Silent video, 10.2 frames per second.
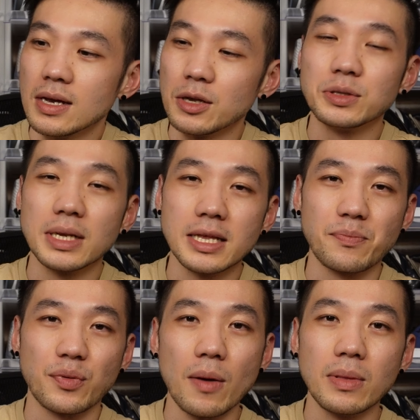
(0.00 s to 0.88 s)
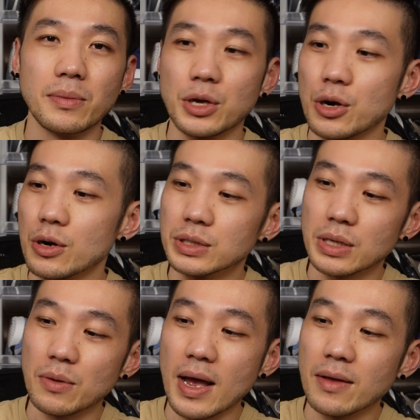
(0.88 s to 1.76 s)
Usually the problem occurs
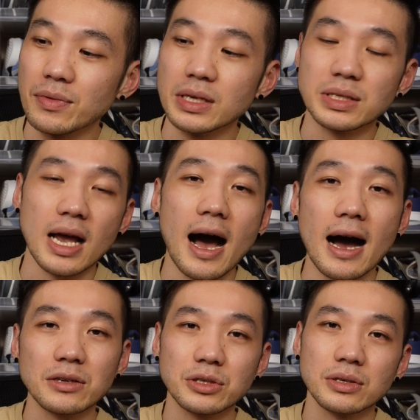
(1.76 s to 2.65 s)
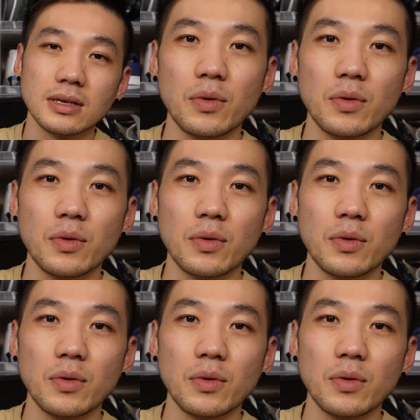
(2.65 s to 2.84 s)
around this arch